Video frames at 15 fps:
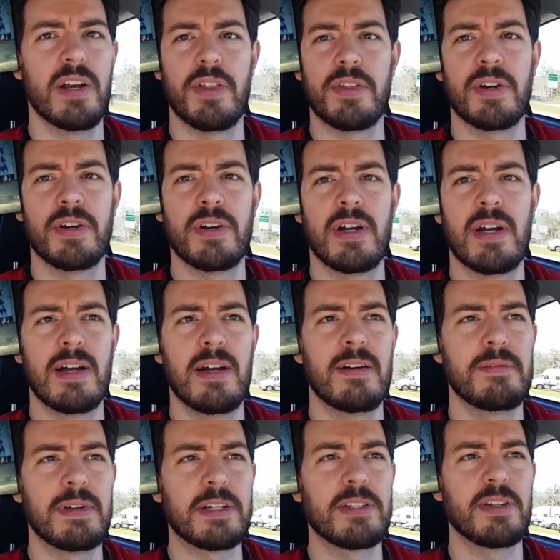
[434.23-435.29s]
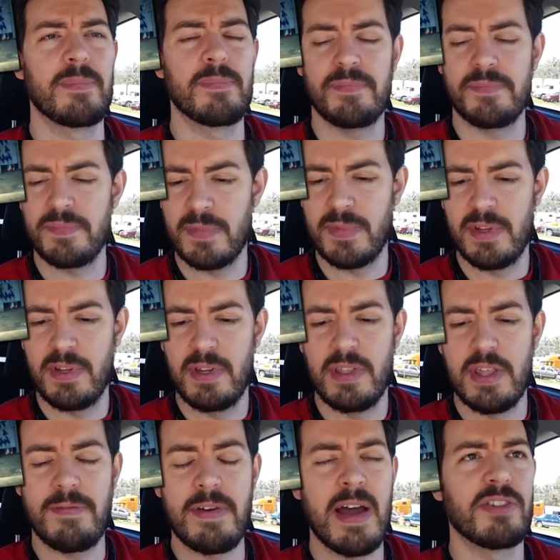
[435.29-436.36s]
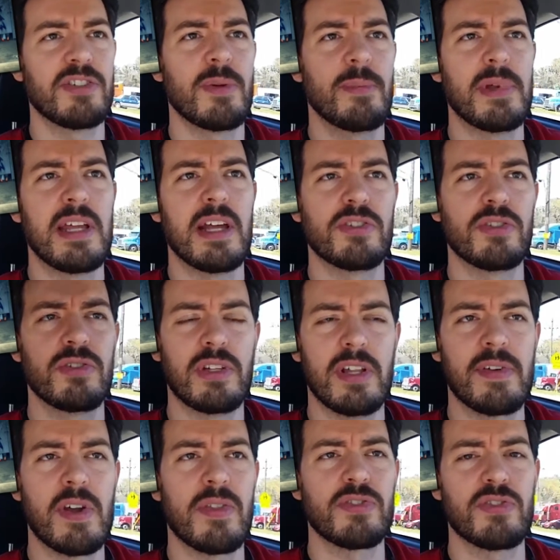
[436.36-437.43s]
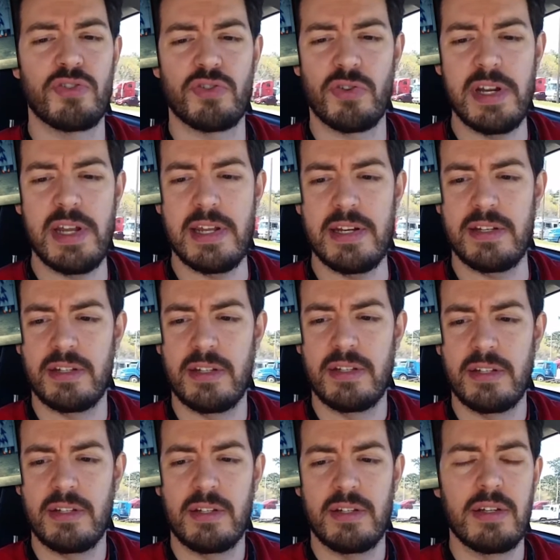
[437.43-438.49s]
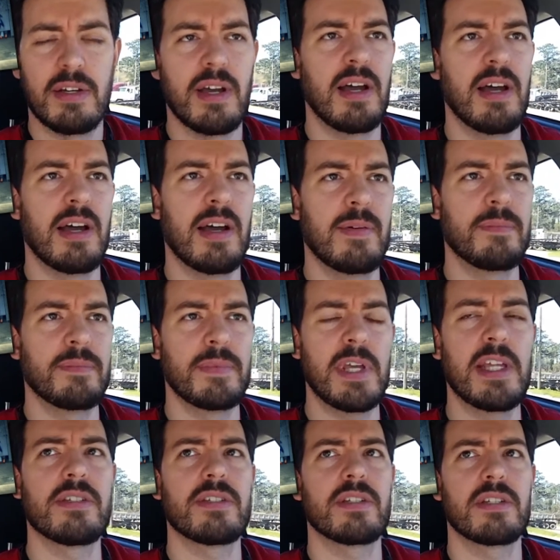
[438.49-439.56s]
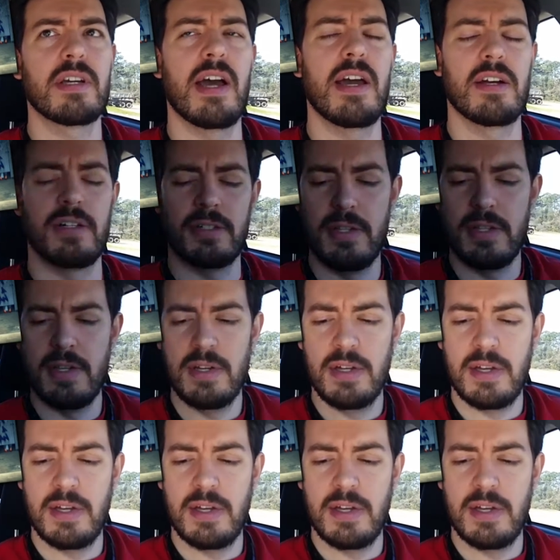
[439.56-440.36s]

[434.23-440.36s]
another victim. They found somebody else who's living on the street, hence the title.